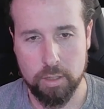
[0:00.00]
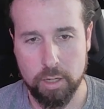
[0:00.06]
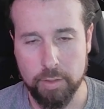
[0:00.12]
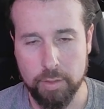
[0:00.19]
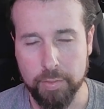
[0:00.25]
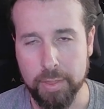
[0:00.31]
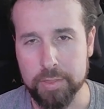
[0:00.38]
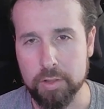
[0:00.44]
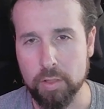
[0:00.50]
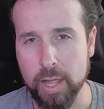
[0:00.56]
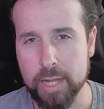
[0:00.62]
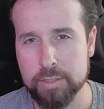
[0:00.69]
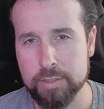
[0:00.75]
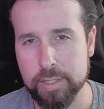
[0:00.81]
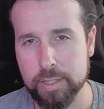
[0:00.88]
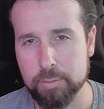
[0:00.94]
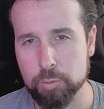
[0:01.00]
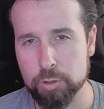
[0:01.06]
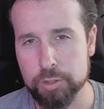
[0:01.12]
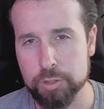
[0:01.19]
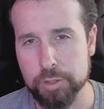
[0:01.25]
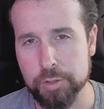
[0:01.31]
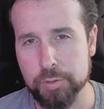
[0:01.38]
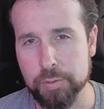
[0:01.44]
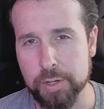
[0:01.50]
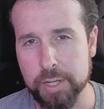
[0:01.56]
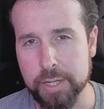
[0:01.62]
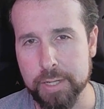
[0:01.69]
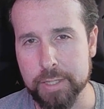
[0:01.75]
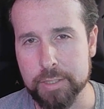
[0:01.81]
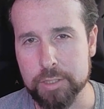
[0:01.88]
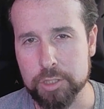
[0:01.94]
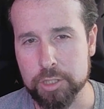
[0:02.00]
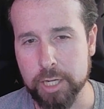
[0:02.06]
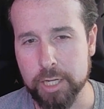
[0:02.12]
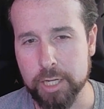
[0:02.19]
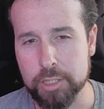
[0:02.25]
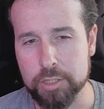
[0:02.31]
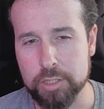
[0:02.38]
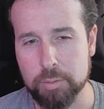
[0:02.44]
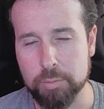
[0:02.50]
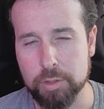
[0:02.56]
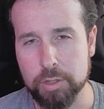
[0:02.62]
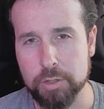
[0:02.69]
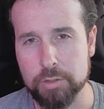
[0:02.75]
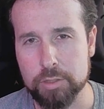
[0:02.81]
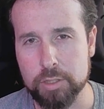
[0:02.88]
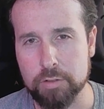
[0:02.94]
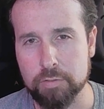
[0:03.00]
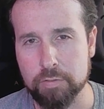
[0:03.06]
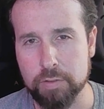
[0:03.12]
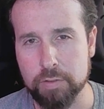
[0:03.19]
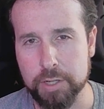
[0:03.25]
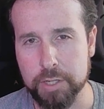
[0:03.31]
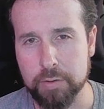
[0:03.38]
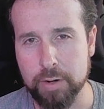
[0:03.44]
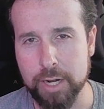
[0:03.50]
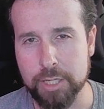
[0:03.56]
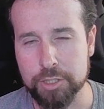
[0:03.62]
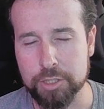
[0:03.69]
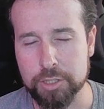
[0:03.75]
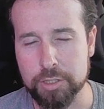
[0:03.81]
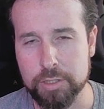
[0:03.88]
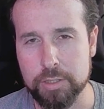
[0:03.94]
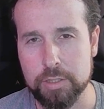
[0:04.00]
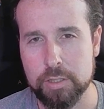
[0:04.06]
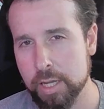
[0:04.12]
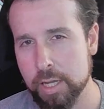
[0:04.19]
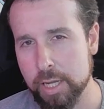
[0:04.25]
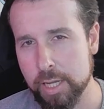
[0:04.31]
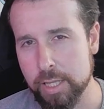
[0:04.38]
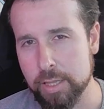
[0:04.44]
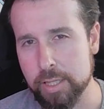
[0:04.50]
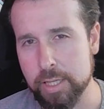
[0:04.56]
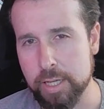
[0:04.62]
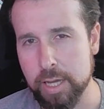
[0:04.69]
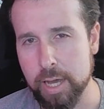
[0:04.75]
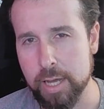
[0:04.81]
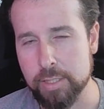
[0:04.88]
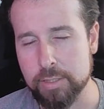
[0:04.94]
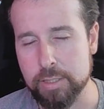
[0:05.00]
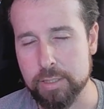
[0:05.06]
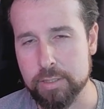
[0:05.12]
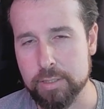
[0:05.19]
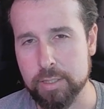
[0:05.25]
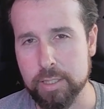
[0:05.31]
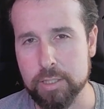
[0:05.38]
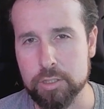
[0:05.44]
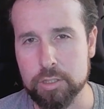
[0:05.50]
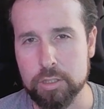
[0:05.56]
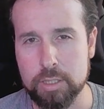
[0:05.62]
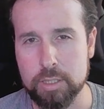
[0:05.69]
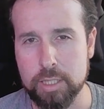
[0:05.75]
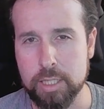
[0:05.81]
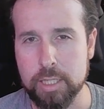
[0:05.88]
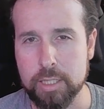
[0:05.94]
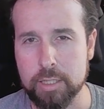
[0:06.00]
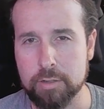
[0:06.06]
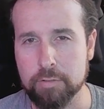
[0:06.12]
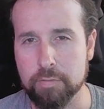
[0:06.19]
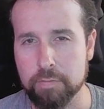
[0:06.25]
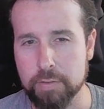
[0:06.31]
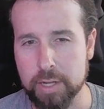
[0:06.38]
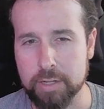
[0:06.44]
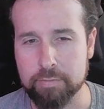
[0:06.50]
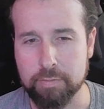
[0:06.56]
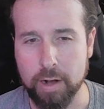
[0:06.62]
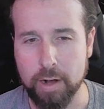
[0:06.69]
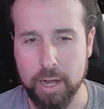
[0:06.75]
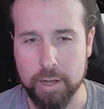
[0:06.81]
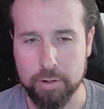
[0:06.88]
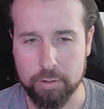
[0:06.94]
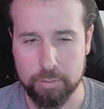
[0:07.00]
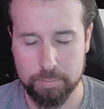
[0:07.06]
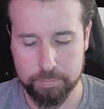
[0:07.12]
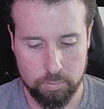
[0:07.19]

And then the last thing we'll do is change some of those configurations in the SSHD config file.